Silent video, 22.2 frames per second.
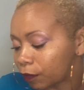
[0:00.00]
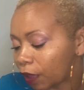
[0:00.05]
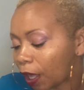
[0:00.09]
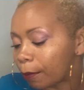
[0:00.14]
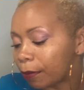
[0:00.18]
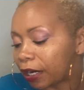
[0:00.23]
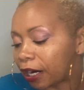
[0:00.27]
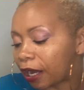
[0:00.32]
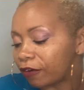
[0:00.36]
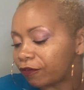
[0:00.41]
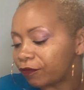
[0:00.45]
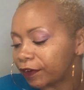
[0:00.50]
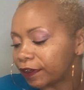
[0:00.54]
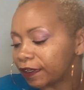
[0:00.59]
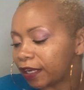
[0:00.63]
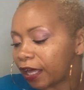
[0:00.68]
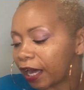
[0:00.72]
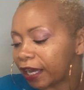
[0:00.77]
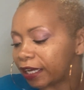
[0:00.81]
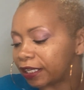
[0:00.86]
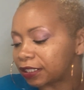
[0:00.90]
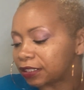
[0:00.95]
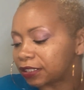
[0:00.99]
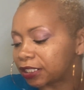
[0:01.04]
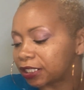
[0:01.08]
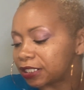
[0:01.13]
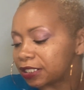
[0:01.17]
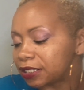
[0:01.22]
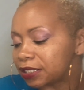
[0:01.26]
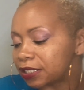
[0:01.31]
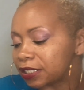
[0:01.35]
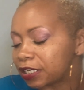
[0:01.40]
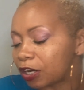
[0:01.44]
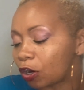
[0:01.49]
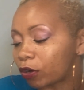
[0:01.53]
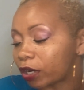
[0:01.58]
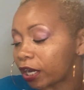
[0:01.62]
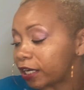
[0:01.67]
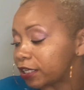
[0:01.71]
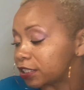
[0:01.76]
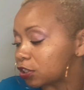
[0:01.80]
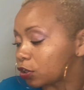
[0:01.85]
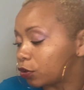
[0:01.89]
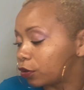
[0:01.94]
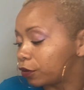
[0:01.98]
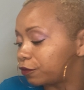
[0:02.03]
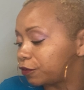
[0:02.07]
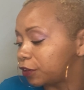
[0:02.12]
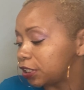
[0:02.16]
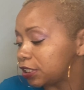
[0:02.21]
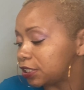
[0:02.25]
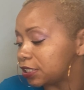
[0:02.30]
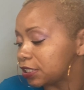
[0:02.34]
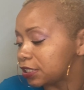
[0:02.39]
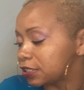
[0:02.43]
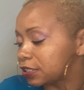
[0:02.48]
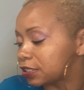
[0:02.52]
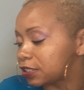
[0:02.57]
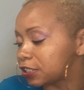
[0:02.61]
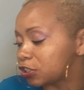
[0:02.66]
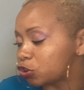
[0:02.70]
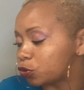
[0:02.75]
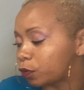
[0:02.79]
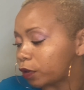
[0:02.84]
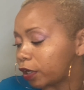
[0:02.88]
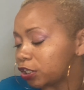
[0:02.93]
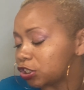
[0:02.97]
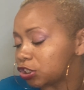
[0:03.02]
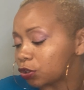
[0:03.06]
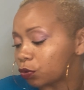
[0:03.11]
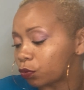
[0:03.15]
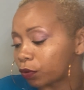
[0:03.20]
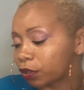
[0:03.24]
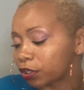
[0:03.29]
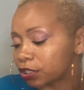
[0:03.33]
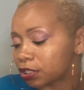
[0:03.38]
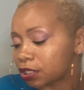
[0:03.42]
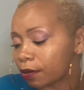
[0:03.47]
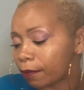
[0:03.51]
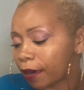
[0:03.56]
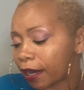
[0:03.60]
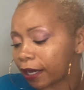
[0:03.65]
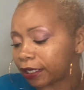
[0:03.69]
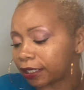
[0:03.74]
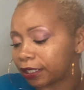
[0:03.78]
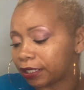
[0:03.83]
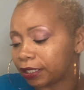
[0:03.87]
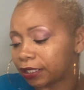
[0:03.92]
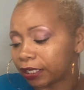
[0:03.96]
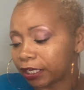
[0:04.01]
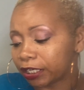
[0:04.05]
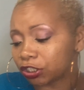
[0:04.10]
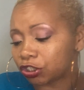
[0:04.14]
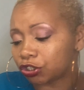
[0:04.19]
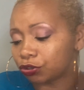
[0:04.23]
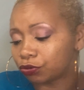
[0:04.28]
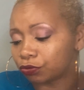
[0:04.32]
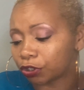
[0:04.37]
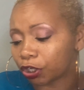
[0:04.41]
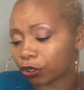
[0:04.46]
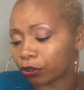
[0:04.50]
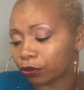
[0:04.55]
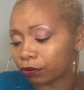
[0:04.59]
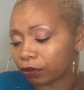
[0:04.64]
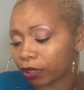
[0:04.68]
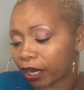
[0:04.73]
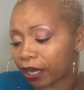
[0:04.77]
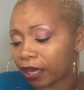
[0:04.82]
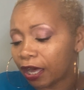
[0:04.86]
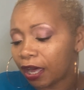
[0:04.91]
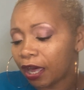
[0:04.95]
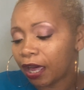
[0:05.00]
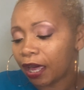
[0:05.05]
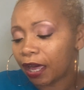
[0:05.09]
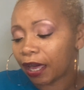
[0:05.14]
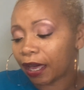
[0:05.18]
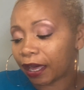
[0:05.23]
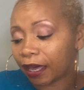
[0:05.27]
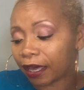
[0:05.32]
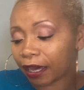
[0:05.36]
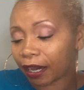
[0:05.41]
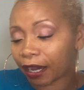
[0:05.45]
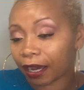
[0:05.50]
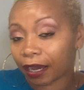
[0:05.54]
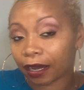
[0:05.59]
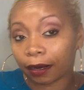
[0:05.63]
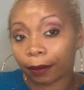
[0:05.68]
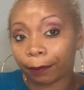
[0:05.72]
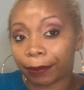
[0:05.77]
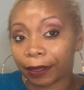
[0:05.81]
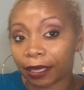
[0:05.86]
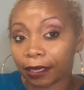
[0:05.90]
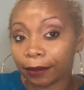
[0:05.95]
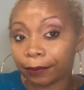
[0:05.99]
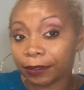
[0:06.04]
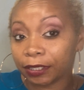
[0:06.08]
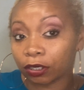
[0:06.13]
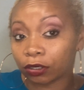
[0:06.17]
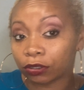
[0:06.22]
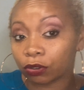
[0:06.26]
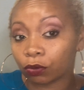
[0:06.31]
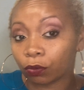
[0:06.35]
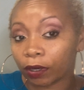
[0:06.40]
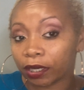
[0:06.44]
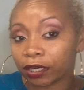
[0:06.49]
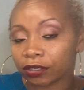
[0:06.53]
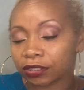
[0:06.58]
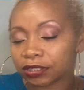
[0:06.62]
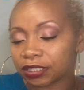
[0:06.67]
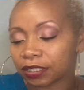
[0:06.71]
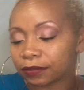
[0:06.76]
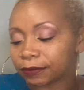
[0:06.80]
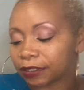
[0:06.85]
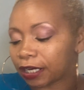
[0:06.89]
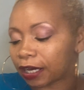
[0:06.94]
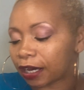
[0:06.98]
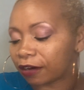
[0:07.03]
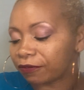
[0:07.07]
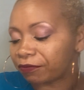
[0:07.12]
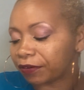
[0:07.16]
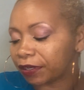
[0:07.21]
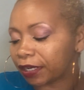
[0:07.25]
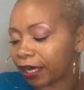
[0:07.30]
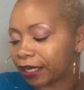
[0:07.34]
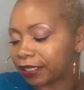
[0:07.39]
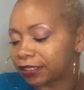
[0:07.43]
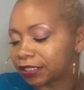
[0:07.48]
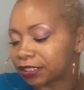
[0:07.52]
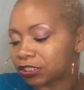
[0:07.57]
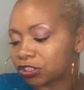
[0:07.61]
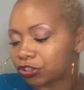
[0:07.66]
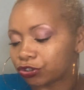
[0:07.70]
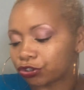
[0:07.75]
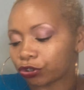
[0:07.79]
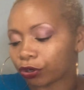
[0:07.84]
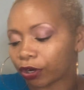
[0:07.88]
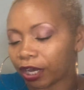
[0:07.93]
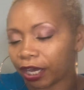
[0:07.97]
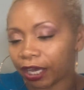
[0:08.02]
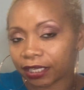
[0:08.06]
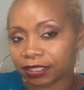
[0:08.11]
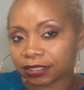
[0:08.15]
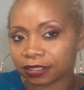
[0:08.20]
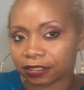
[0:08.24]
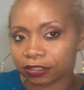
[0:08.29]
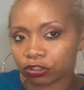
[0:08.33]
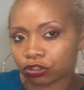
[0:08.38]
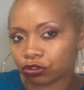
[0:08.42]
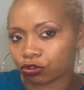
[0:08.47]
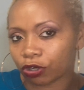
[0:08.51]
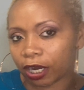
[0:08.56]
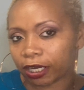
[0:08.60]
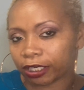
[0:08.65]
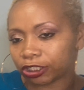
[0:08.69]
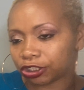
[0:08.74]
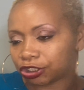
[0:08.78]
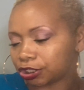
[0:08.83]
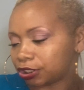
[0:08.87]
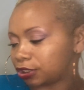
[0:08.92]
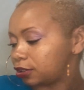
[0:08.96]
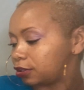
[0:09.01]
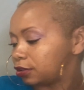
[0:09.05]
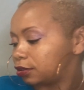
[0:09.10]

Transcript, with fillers: but i feel like this okay so if this is a situation where somebody lets you know like hey i got a baby on the way or something i feel like this is your exit strategy